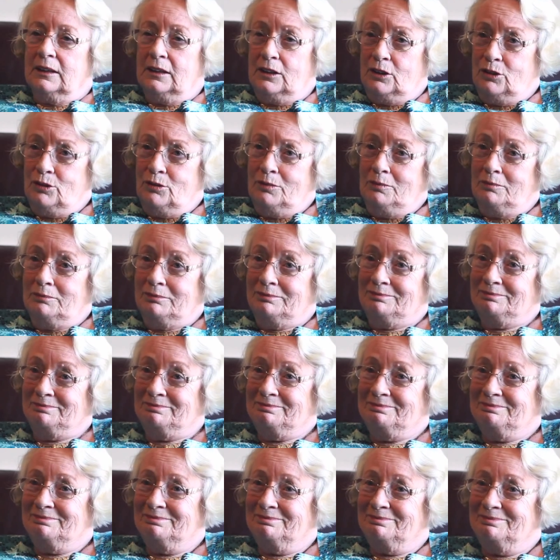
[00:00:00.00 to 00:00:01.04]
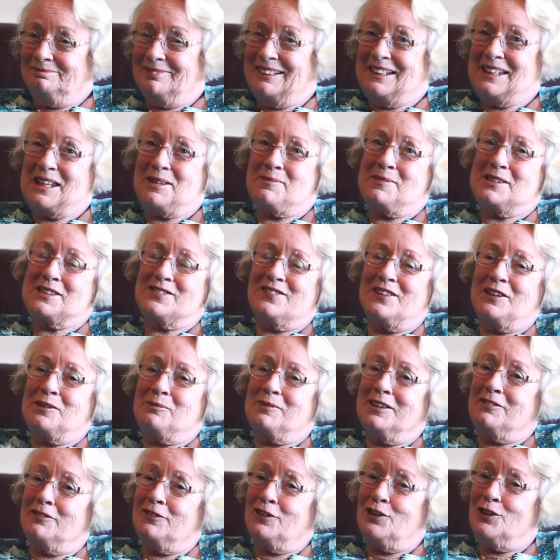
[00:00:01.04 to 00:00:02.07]
Hello, my name is
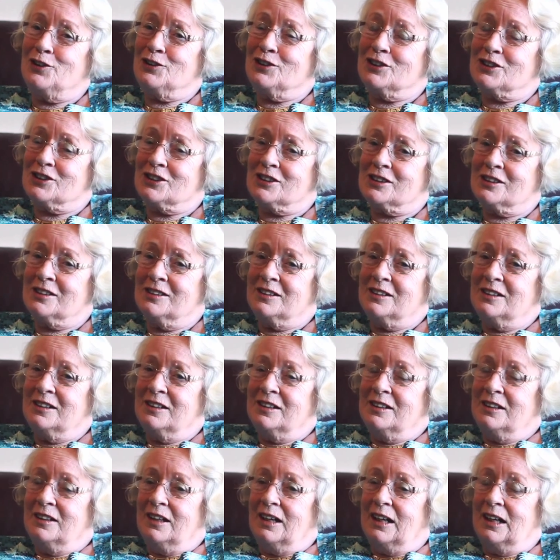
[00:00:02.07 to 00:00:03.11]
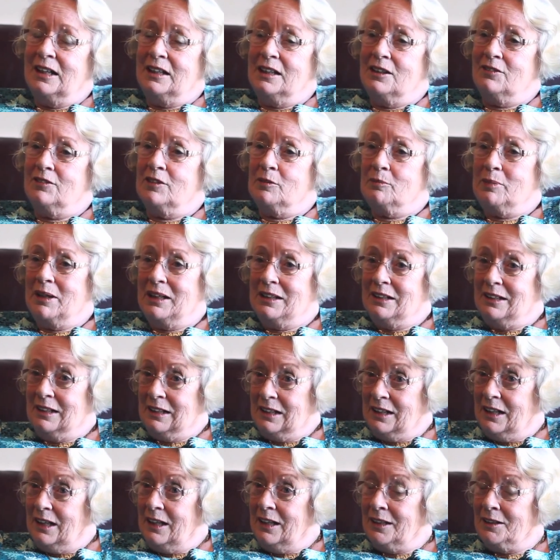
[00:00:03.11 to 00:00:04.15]
Valmai. I live in
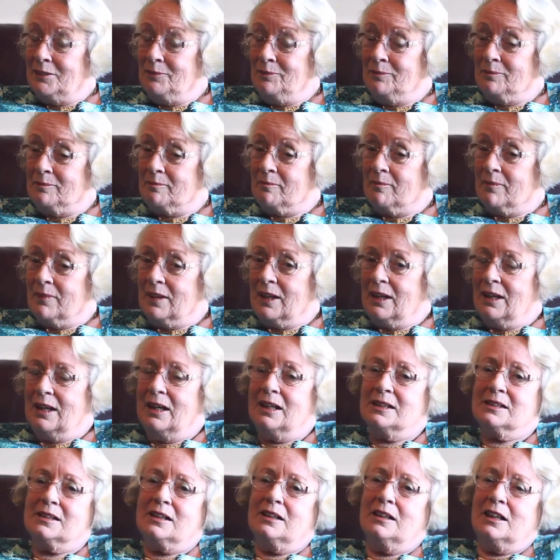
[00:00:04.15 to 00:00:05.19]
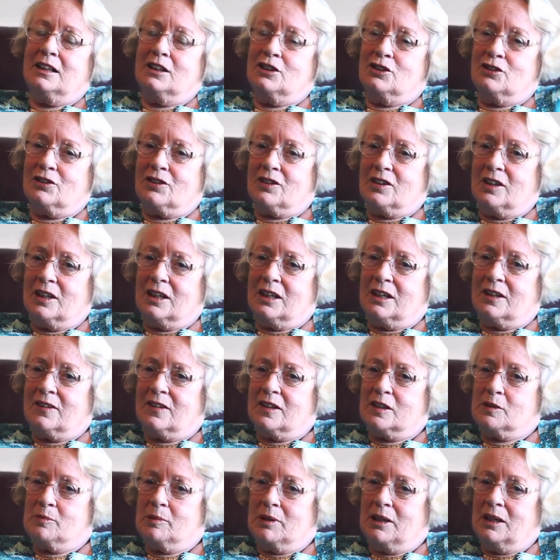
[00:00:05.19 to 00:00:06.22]
Penllygare, and I like to
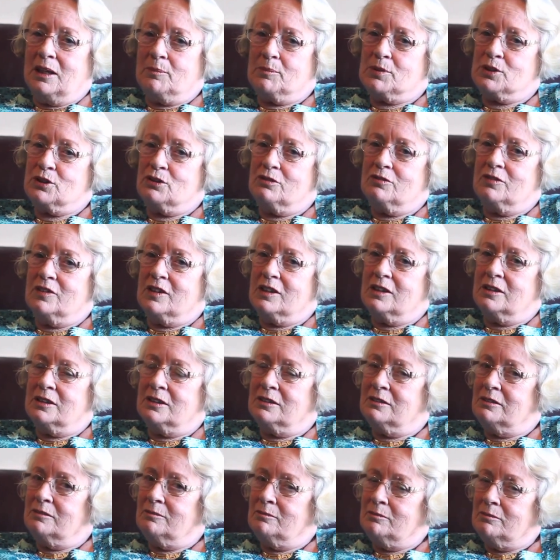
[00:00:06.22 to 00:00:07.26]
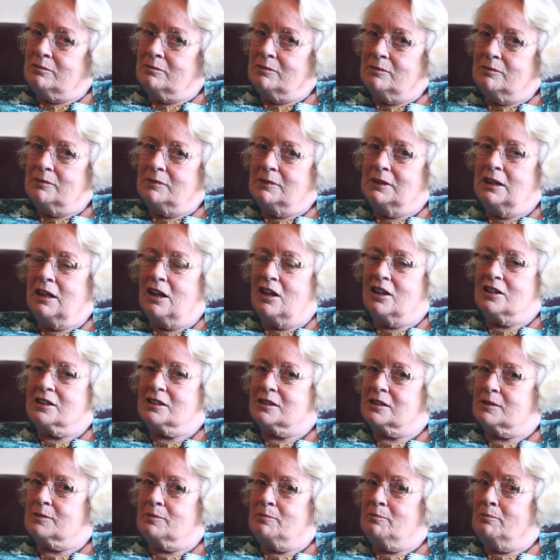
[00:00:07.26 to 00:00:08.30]
think that perhaps over the
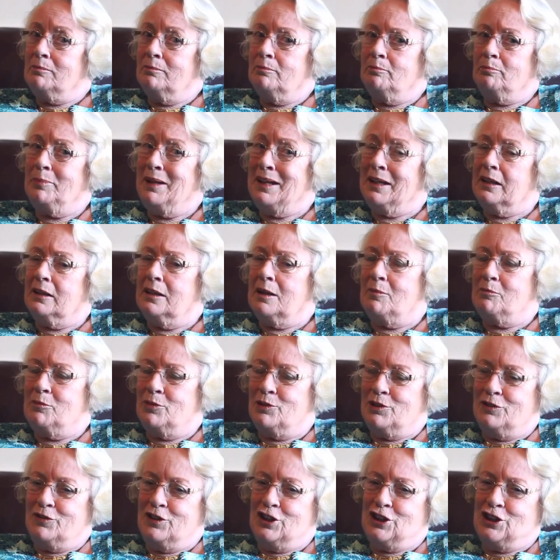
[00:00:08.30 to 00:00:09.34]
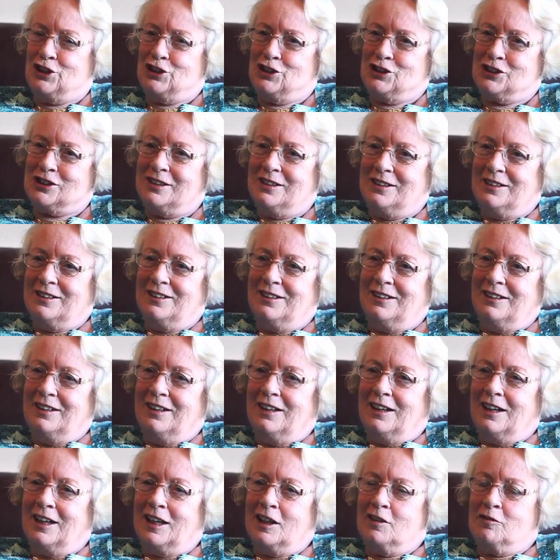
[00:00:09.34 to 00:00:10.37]
last big number of years
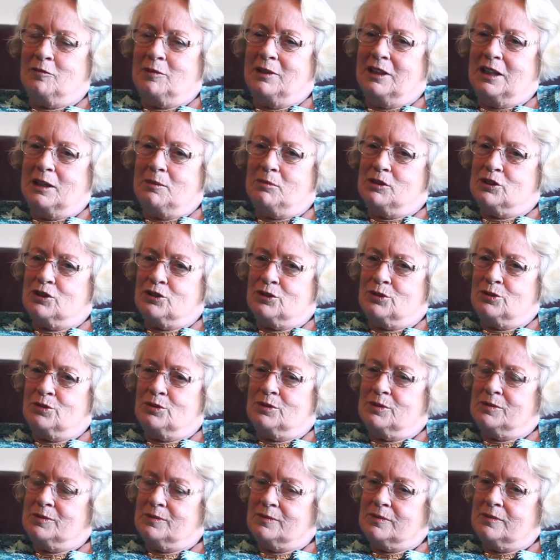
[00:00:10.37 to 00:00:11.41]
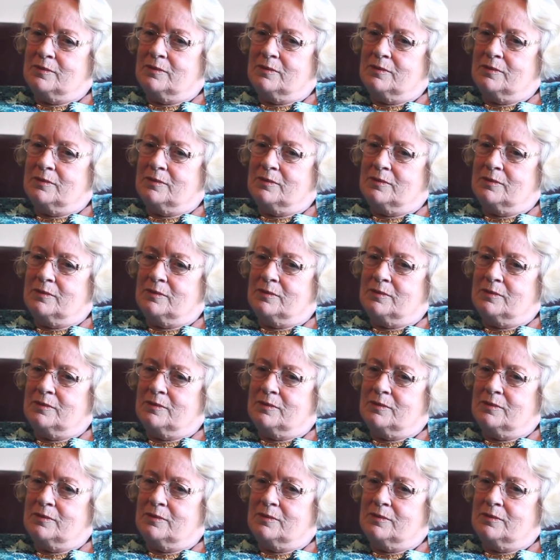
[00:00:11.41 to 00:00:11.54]
I've been able to